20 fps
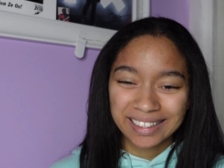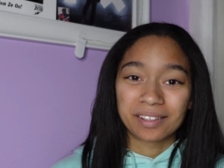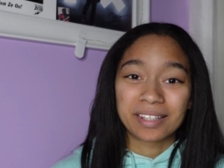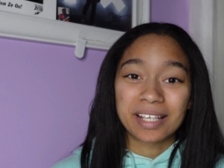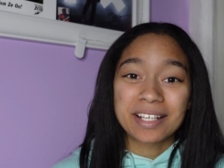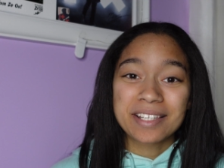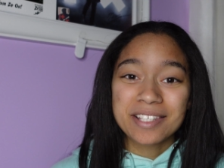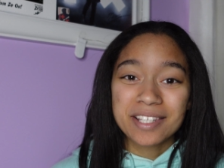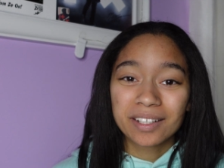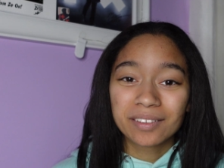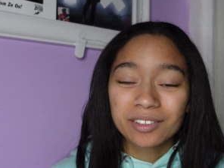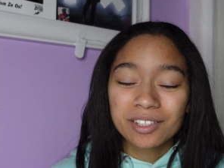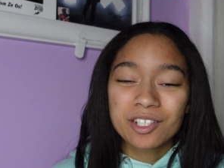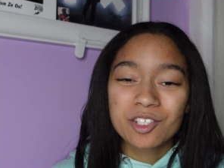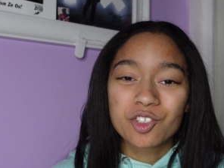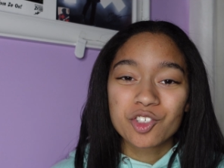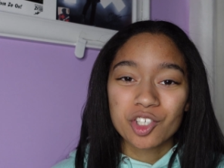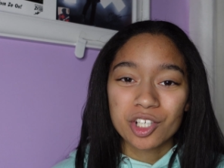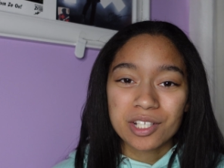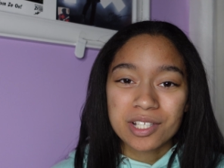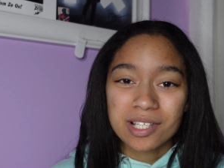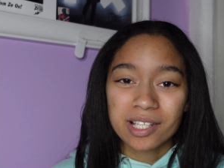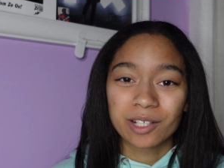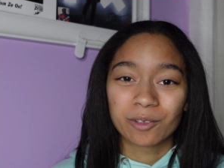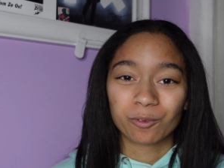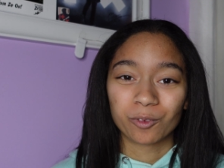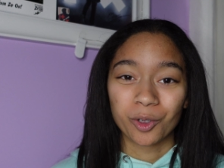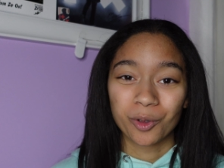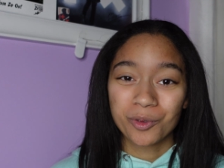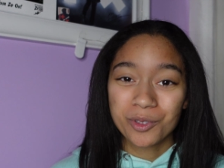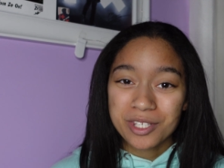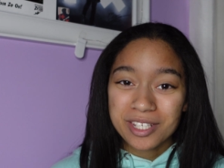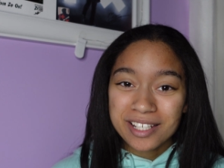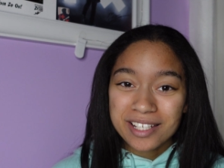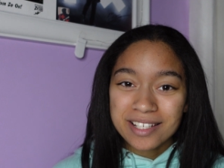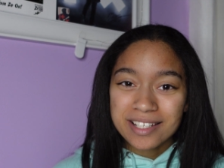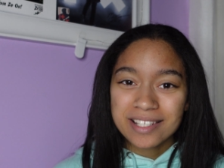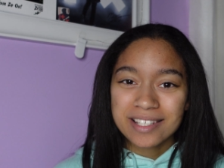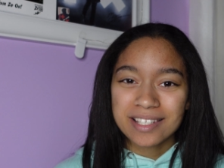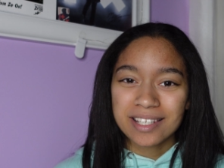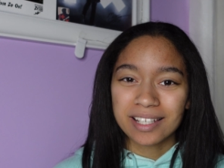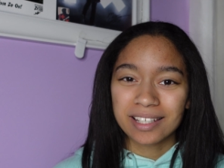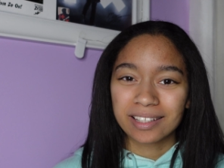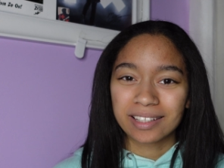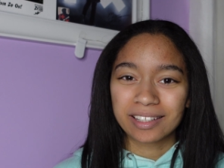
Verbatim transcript: That sounded just like Roses.